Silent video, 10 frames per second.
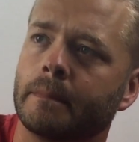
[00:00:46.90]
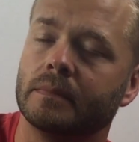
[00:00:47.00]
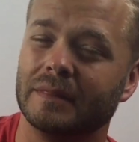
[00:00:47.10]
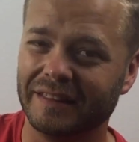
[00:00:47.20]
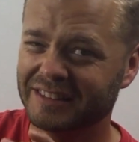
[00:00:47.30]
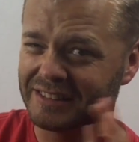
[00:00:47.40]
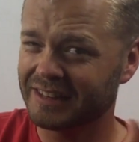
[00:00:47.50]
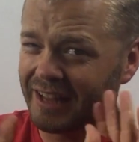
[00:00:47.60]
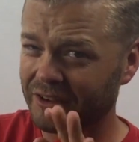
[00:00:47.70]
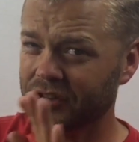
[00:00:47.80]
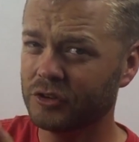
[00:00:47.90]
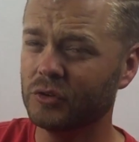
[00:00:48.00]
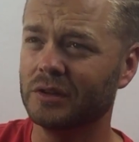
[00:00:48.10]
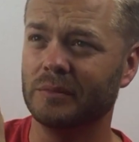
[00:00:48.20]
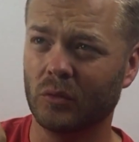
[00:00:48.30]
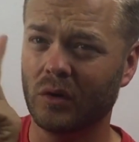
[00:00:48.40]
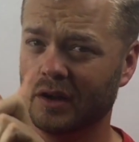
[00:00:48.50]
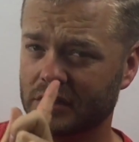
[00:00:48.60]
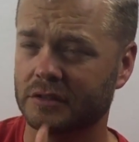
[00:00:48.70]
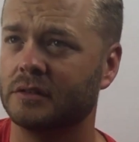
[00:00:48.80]
Now, this isn't how you do it, but
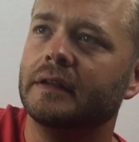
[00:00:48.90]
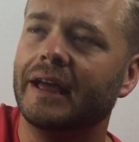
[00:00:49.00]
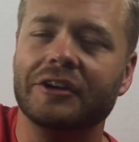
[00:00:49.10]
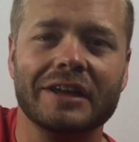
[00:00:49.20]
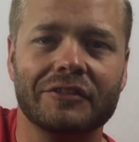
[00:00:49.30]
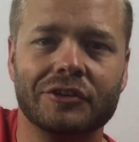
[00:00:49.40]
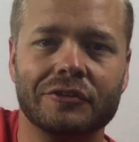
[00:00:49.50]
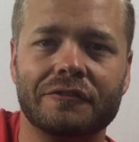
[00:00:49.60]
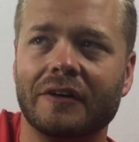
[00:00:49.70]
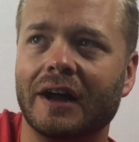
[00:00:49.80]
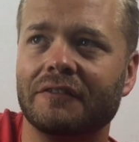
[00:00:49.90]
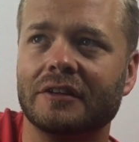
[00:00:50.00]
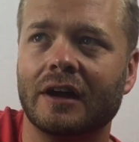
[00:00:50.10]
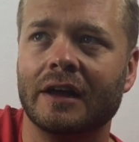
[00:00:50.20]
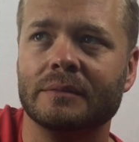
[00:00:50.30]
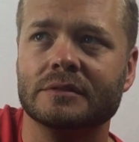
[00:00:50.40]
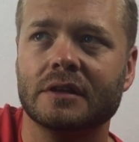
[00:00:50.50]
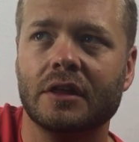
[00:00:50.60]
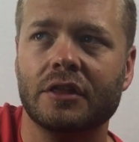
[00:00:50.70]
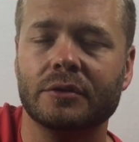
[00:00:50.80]
watch. Now you have to do 5 times
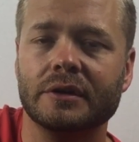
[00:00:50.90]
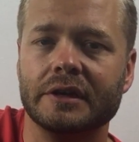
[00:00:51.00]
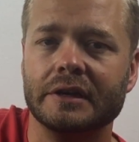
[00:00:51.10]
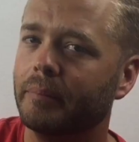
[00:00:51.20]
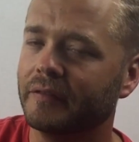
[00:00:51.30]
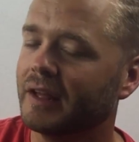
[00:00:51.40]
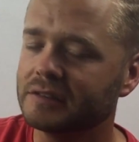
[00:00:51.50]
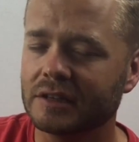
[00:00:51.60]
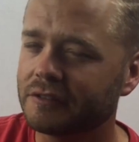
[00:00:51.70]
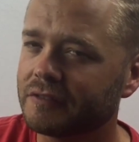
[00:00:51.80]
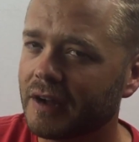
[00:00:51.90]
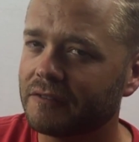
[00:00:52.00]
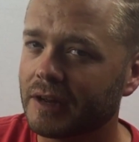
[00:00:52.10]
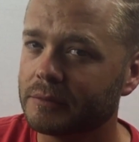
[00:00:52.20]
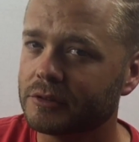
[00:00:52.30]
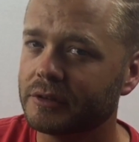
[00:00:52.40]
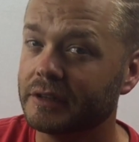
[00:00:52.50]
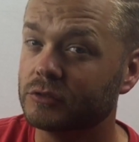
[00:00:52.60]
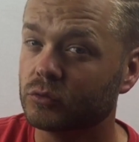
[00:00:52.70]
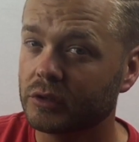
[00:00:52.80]
3. But that's not 5 times 3.
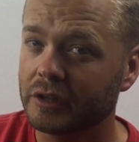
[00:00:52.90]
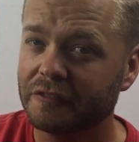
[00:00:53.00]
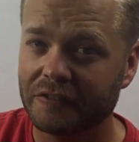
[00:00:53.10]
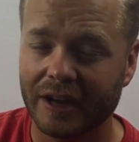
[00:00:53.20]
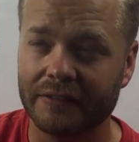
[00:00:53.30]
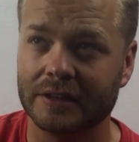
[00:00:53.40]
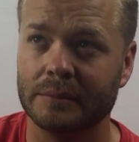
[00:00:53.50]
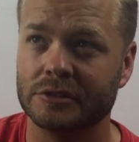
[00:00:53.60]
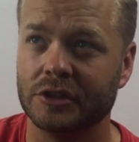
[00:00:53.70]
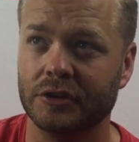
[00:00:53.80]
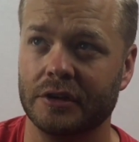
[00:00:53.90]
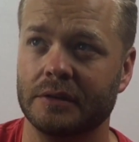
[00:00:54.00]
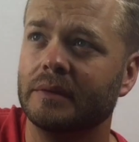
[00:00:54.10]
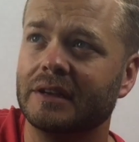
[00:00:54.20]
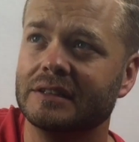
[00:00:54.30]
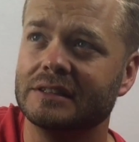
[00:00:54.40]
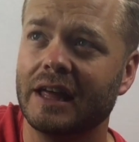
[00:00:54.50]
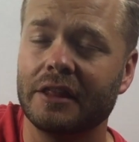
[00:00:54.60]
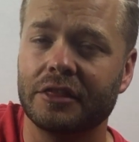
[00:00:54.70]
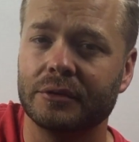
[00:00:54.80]
It's really 5 times 30. Because
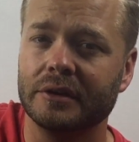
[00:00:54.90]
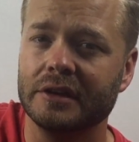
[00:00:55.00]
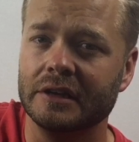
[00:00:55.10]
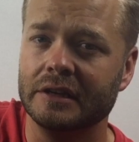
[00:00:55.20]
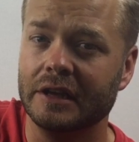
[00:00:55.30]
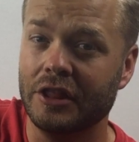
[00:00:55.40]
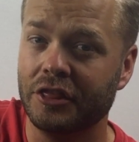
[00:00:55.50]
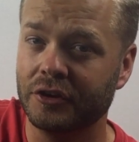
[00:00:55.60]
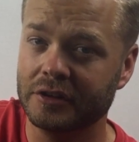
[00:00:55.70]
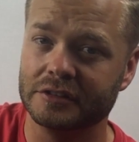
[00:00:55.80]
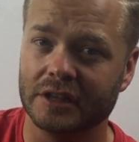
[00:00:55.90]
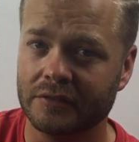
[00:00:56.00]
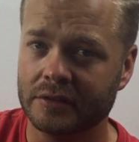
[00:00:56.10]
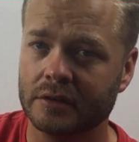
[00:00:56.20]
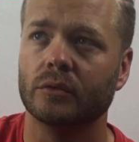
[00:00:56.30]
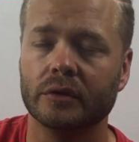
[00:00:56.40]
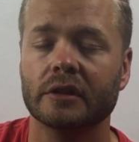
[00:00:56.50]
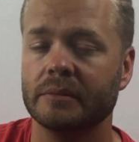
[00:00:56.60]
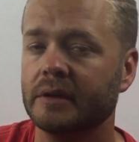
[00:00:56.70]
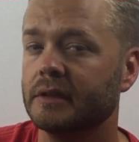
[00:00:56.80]
that 3 in 37
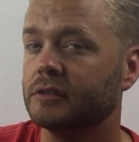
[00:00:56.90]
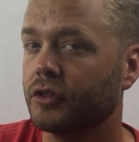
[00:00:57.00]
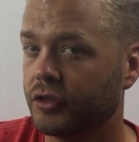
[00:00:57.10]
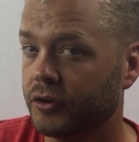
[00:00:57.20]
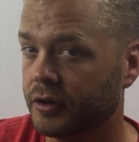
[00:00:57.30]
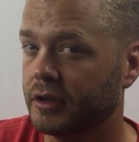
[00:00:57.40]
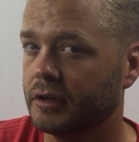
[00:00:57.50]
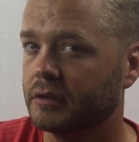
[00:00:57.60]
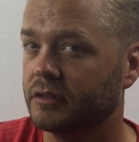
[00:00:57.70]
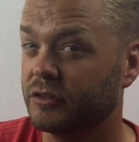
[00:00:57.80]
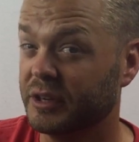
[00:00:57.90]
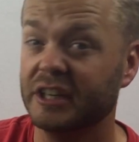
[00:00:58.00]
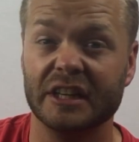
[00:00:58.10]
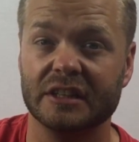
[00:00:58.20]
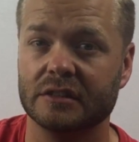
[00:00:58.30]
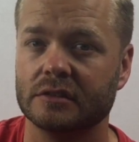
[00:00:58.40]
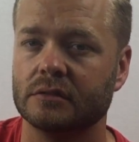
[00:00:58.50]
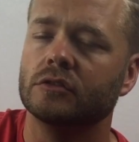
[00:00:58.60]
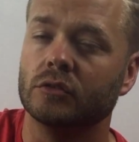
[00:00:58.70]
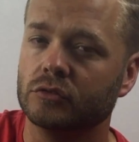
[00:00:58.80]
really means 30. 3 tens.
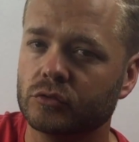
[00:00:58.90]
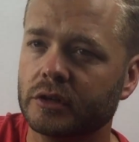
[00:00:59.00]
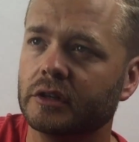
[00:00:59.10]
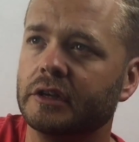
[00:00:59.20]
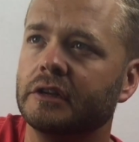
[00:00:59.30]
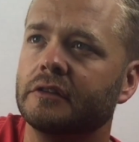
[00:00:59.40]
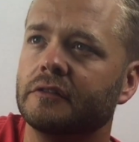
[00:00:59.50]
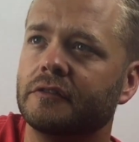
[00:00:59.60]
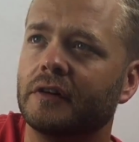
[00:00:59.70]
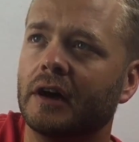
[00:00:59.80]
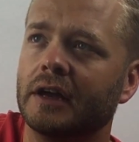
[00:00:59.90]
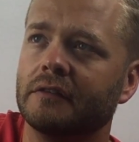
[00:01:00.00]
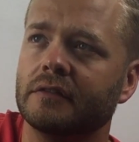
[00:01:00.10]
So it's really 5